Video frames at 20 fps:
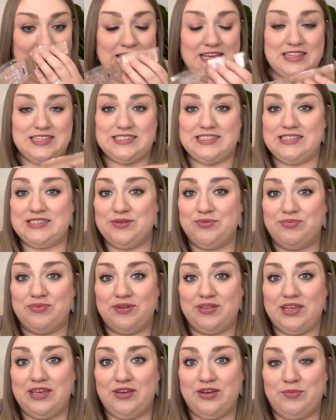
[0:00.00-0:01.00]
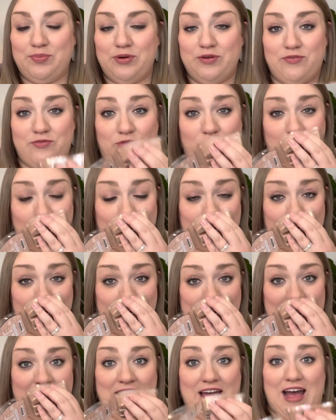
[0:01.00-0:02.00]
This is a really good performer.
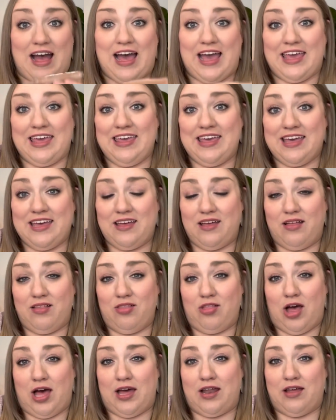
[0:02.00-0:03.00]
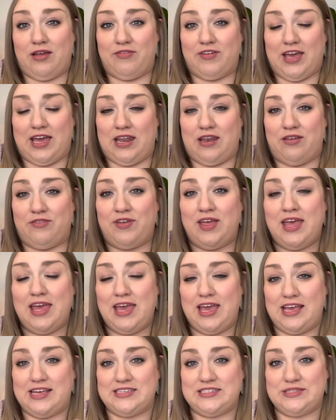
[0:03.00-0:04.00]
I get a lot of kind of
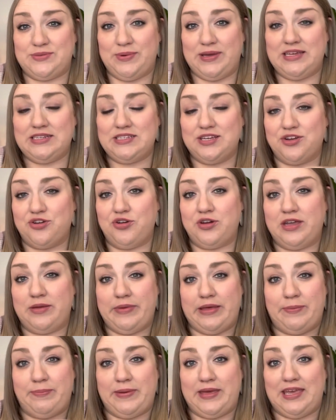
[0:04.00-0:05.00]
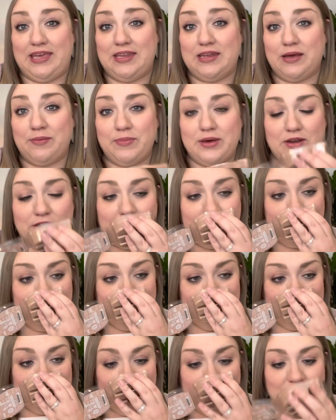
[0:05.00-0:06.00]
a sweet, creamy peanut butter
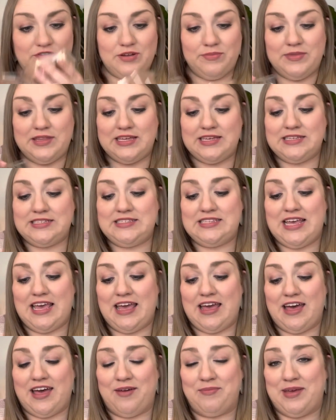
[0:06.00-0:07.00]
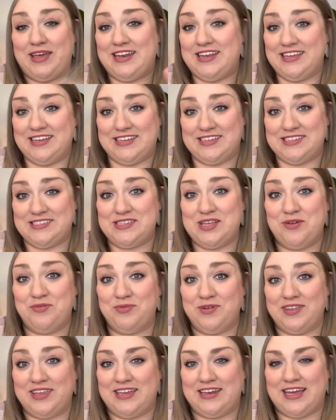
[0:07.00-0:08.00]
from this, and it is
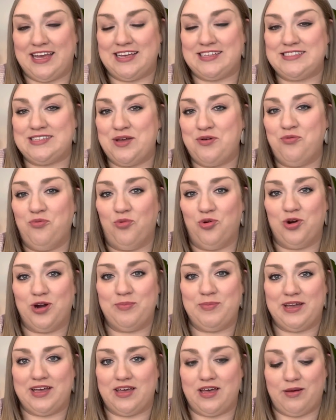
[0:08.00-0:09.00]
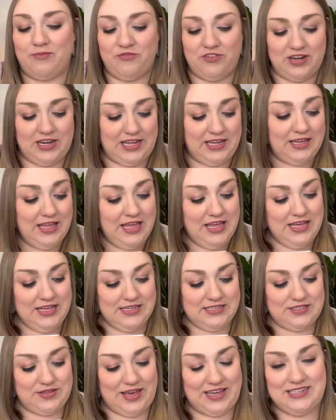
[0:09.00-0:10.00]
really nice, warm, and comforting.
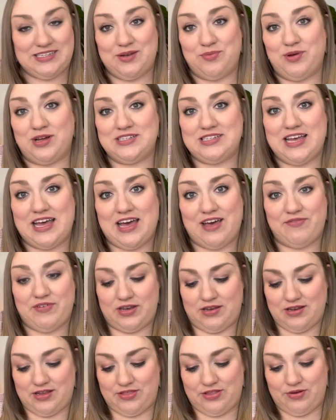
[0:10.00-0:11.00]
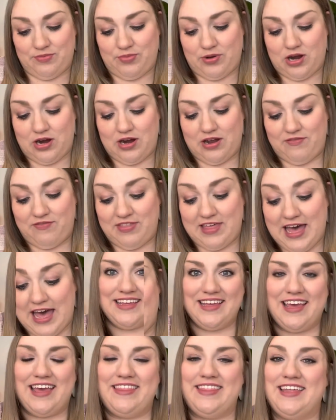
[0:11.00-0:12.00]
So I did want to have another bar of
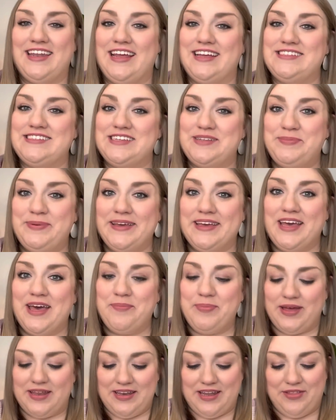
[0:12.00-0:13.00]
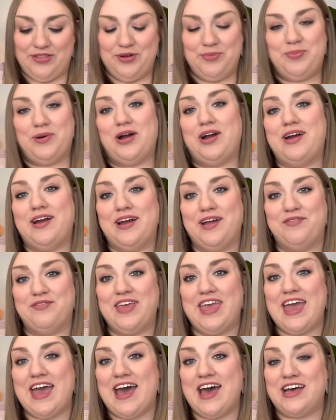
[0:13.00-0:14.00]
that. And then I did pick up another bar of
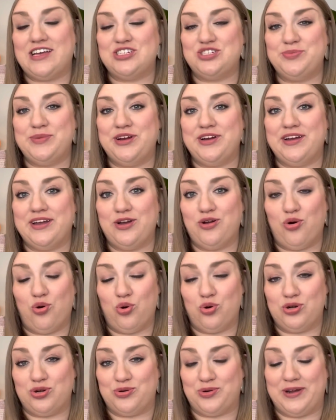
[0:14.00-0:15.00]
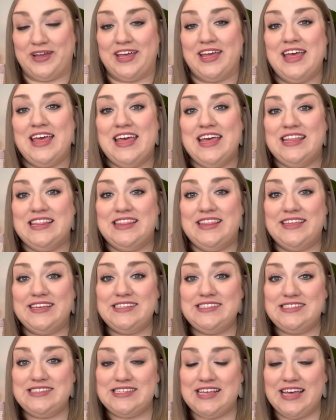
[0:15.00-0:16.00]
Cashmere and Corduroy.
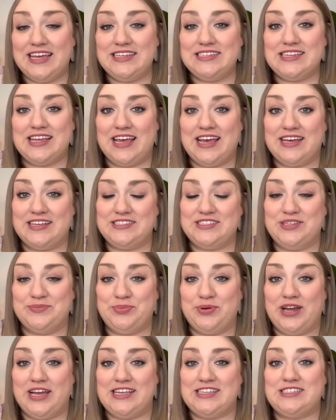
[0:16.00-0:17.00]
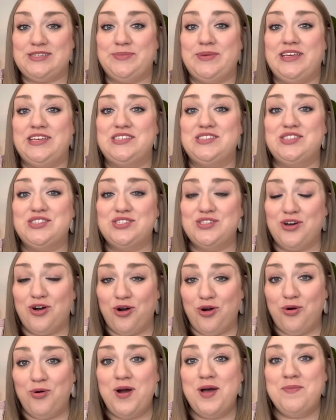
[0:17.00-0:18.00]
This scent has surprised me
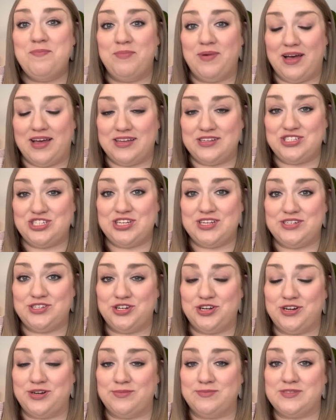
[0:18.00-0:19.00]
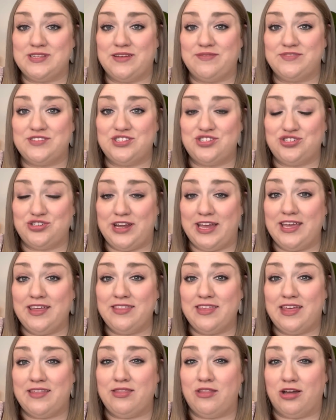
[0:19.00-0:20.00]
so much in terms of strength
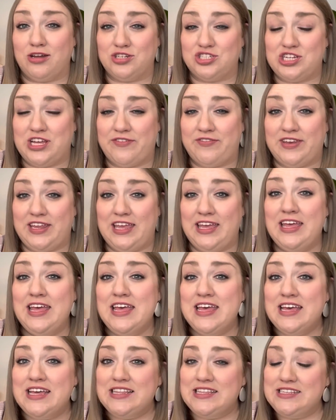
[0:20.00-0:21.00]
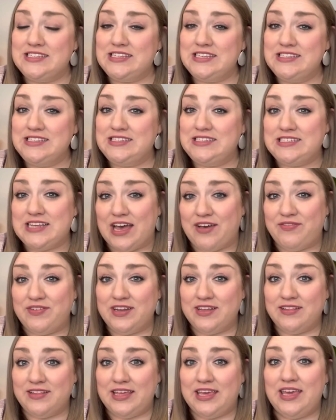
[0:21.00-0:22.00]
and longevity. This is
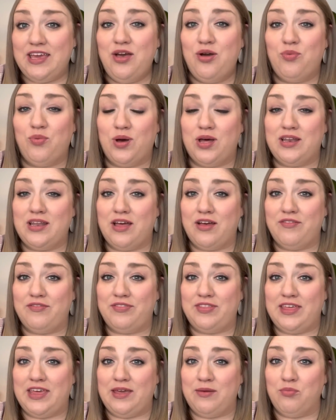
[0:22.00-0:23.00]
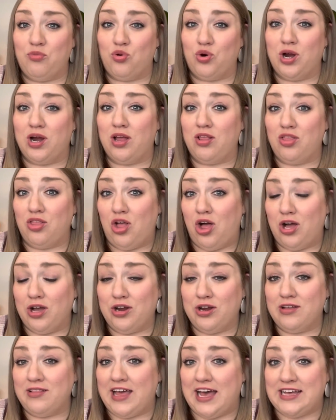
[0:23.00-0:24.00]
definitely one of the more
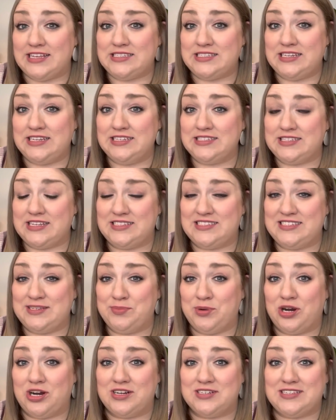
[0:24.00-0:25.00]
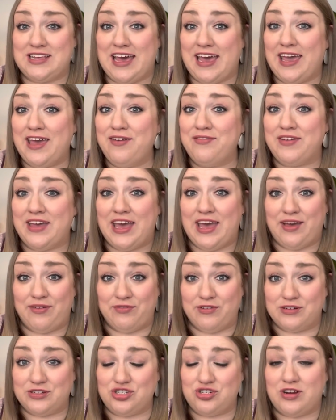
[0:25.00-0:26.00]
longer lasting Scentsy bars I have
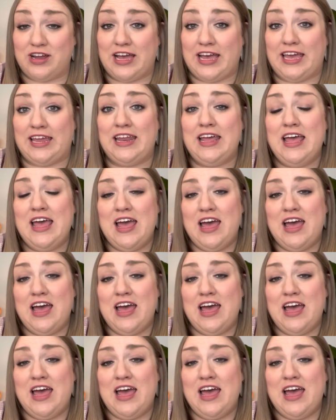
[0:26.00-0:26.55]
ever tried.